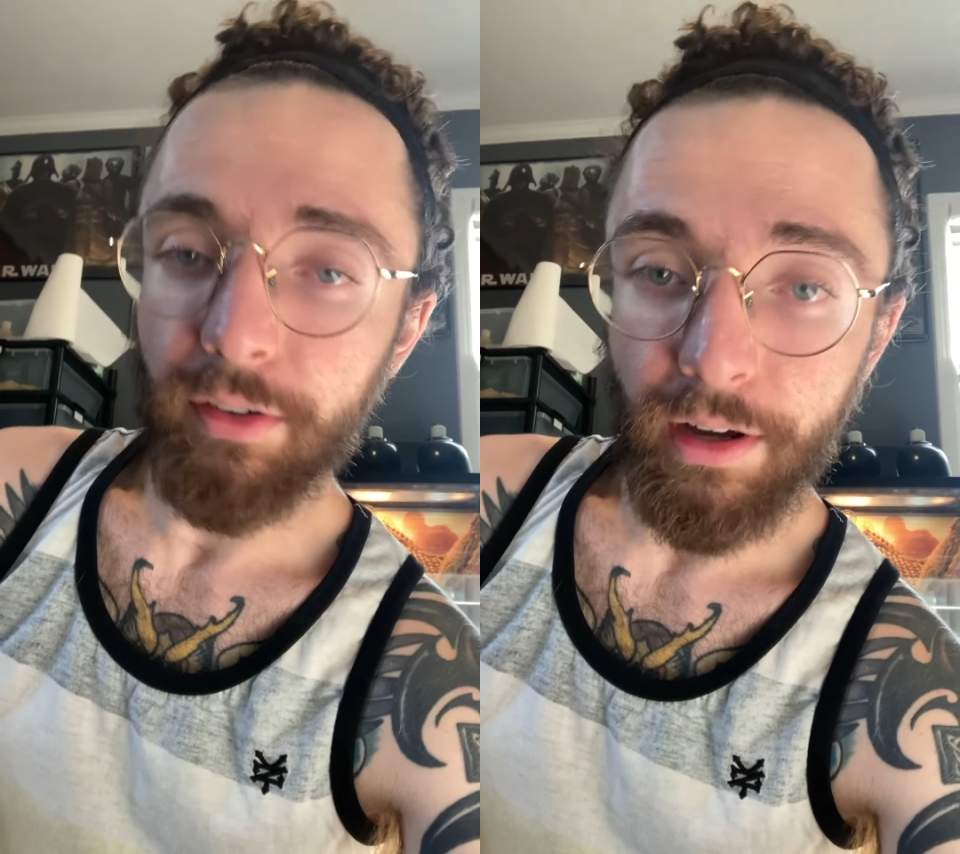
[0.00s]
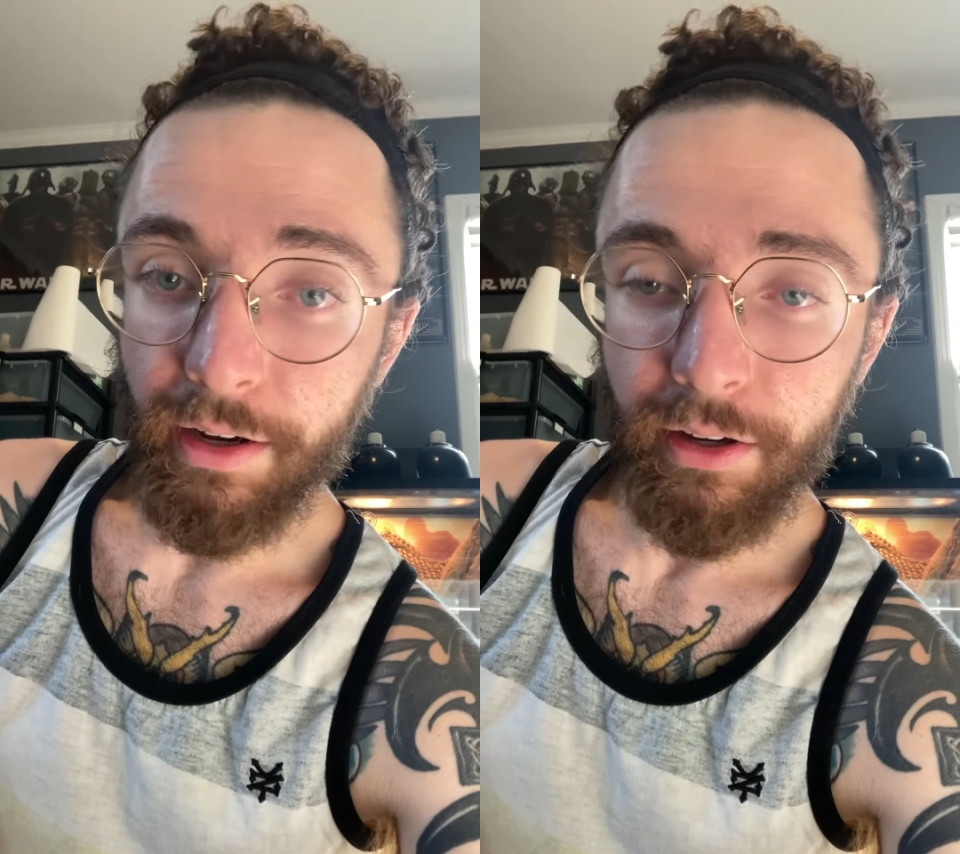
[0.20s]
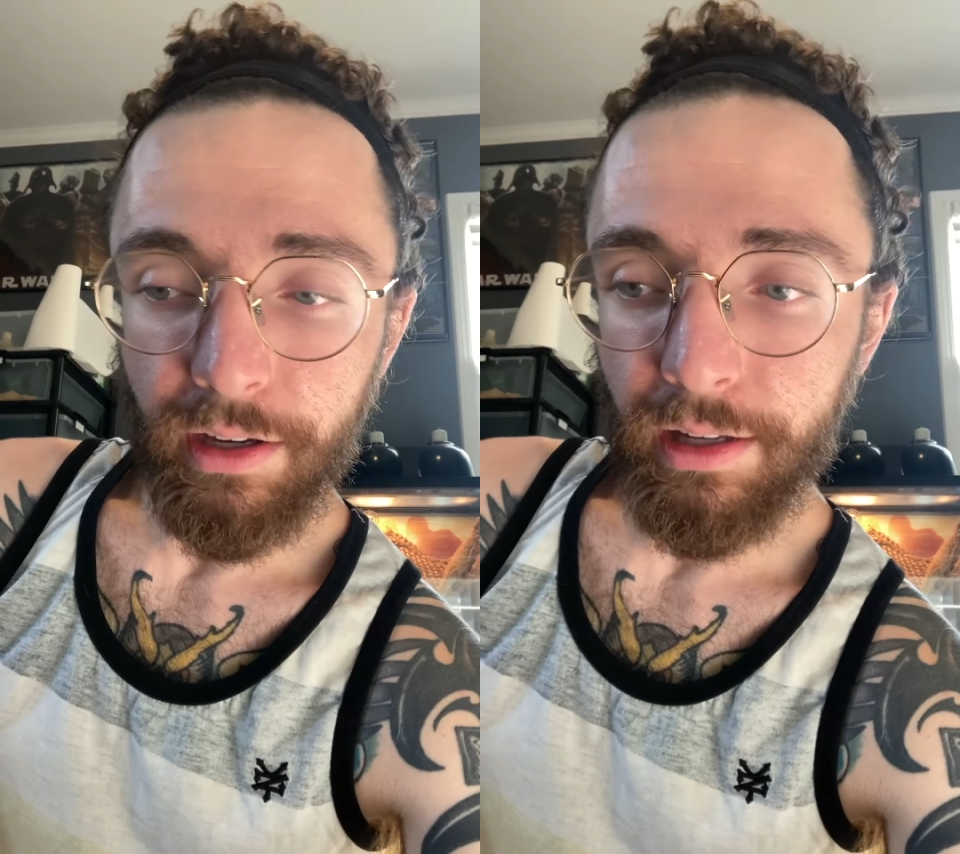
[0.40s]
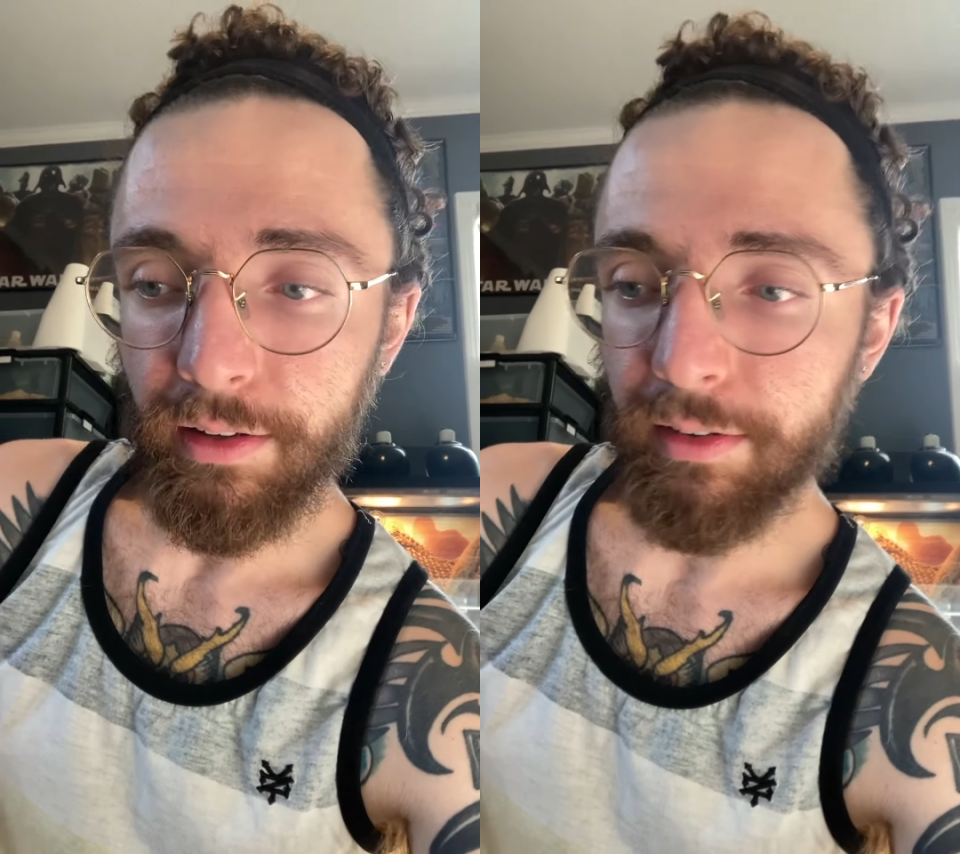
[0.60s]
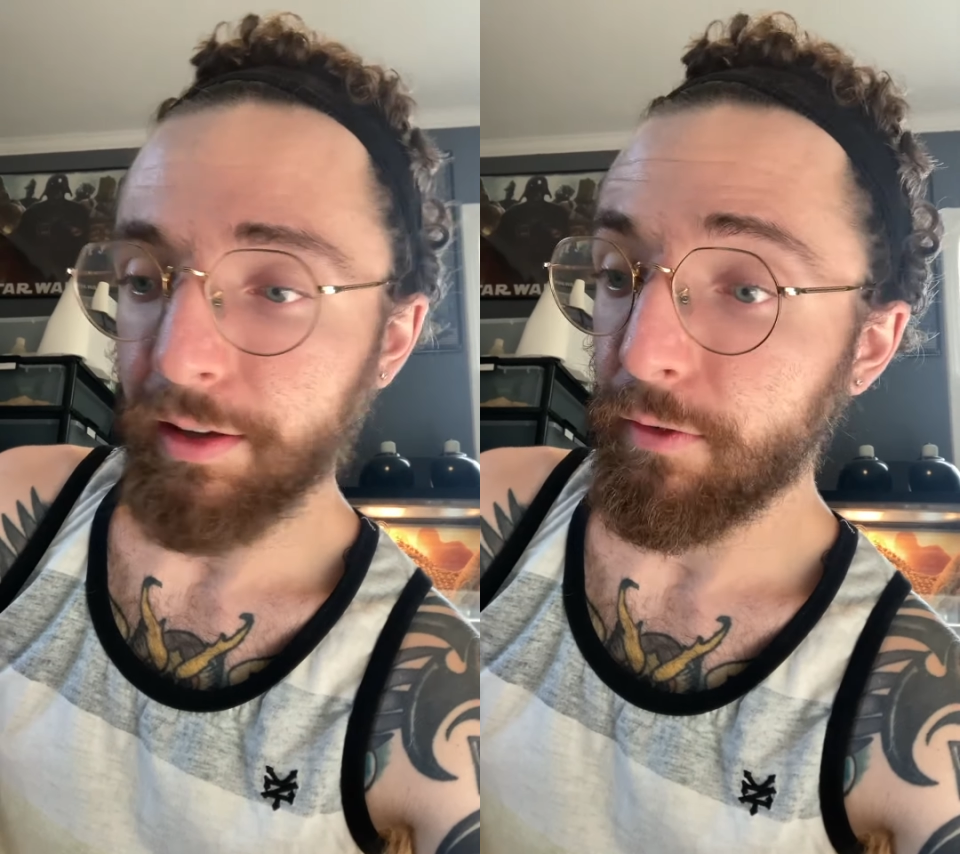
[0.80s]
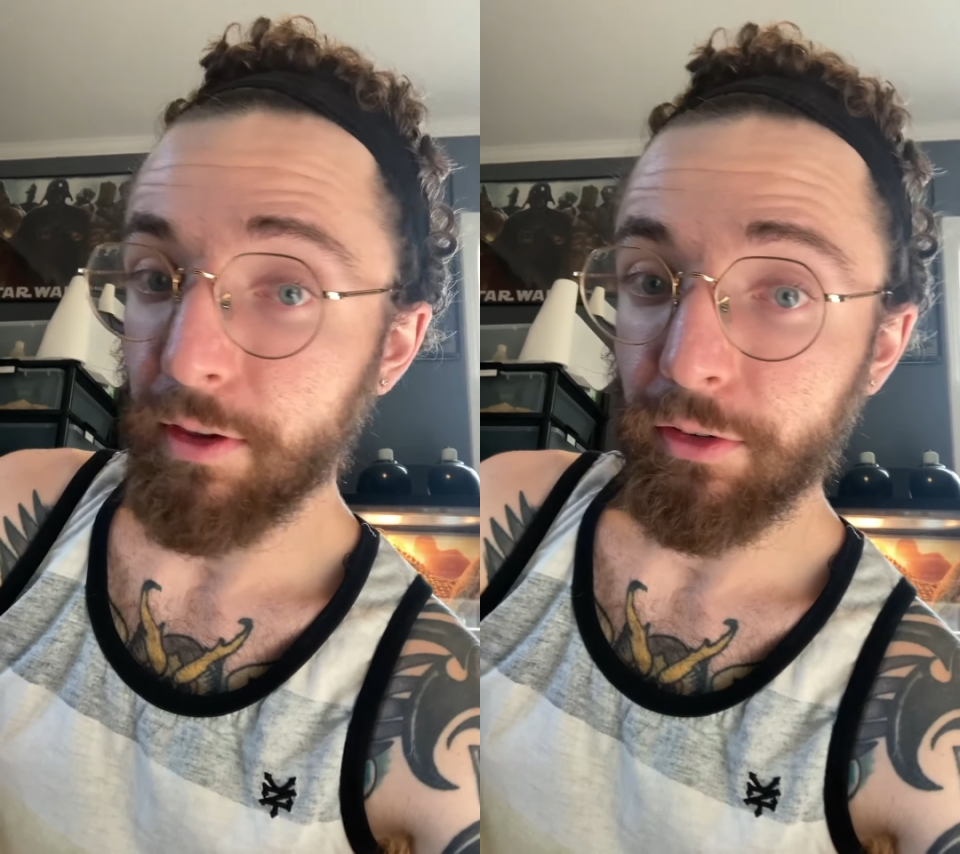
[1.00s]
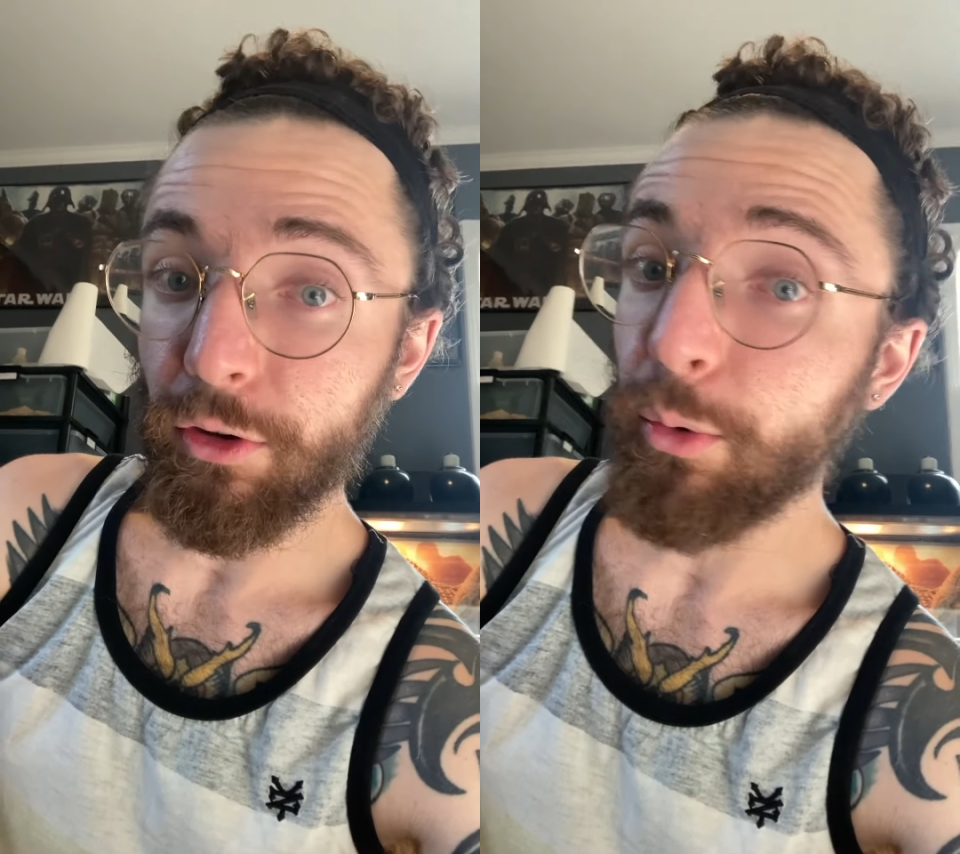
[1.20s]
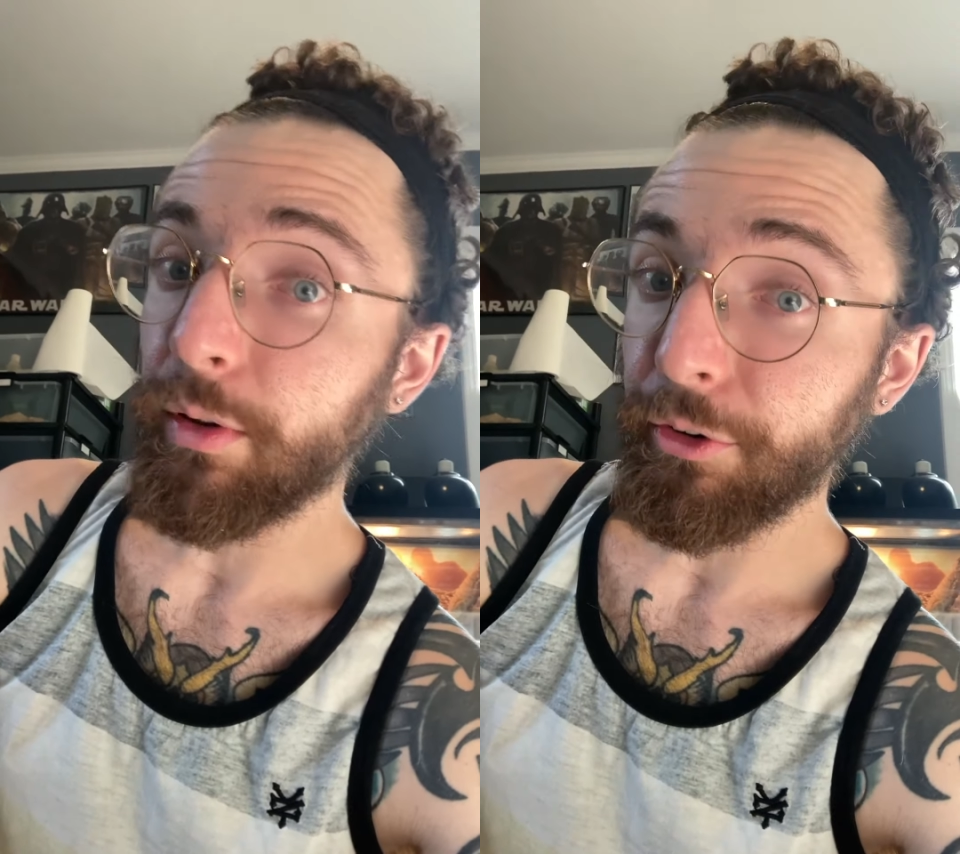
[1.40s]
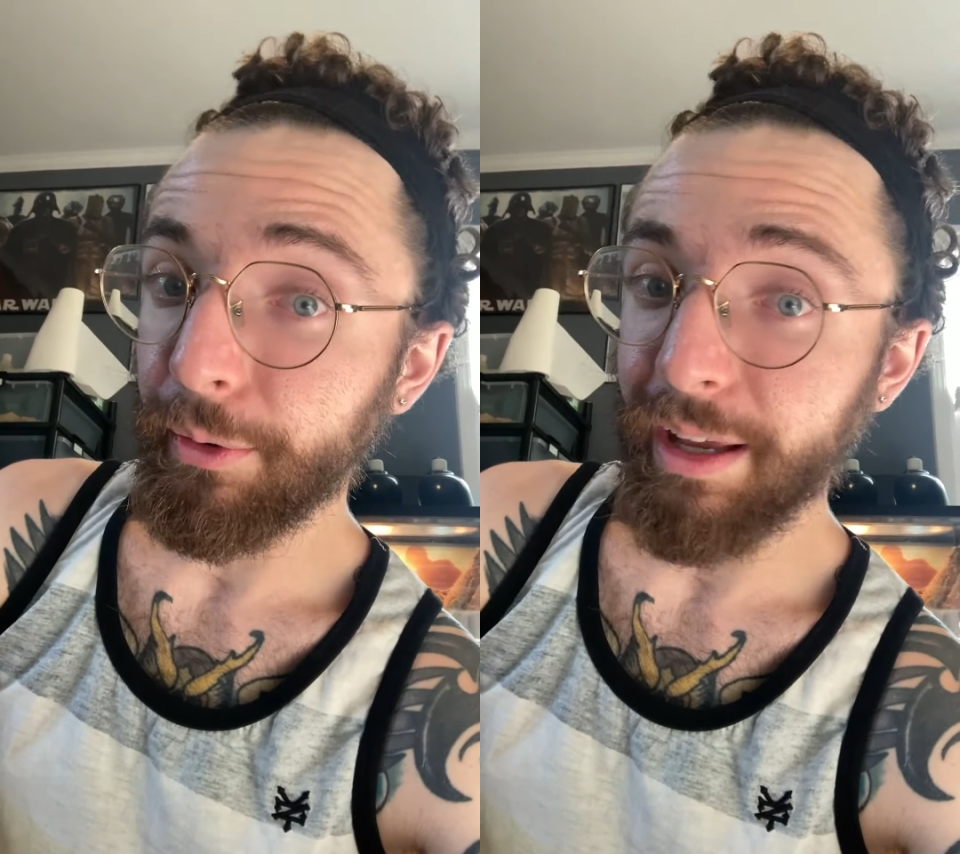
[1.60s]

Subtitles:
saga and see if these two little